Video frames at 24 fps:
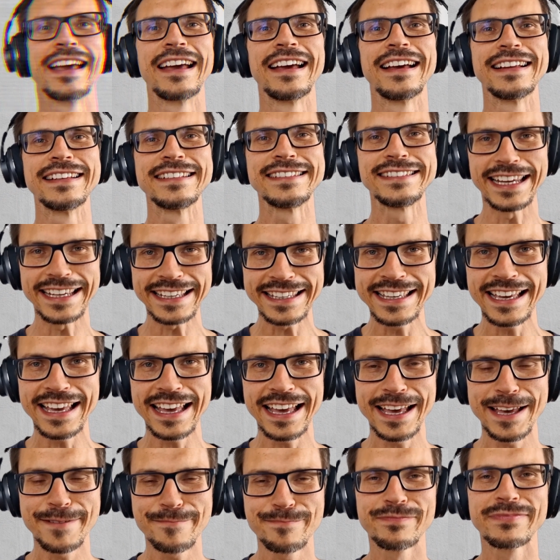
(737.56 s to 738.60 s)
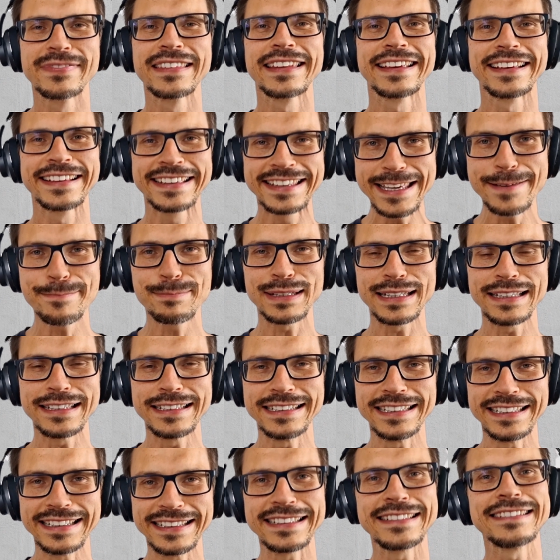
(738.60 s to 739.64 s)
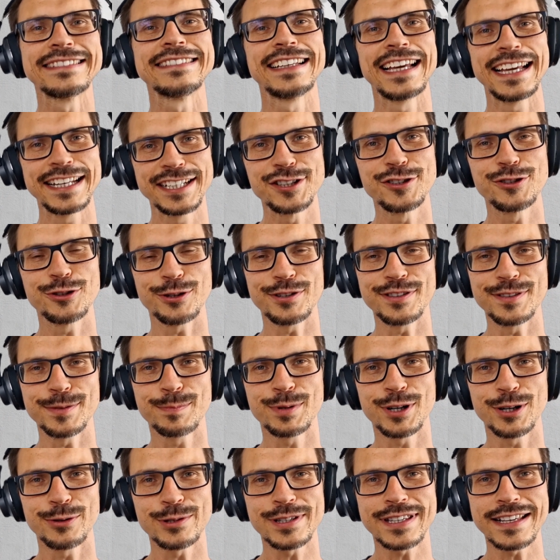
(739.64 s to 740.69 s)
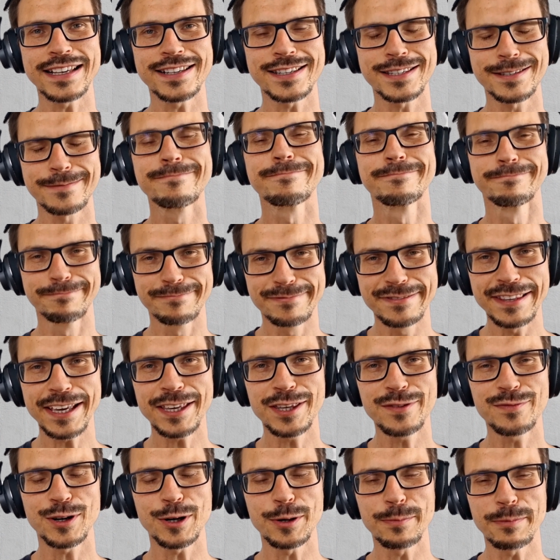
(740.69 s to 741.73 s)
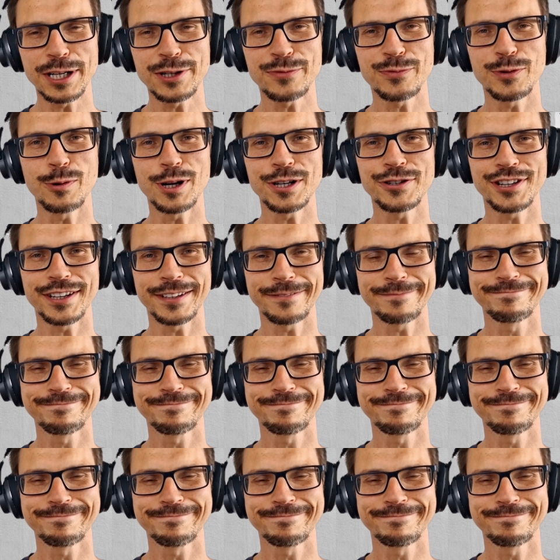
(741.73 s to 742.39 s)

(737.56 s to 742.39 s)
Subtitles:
Take care, keep learning, and enjoy the process. Thank you very much for watching.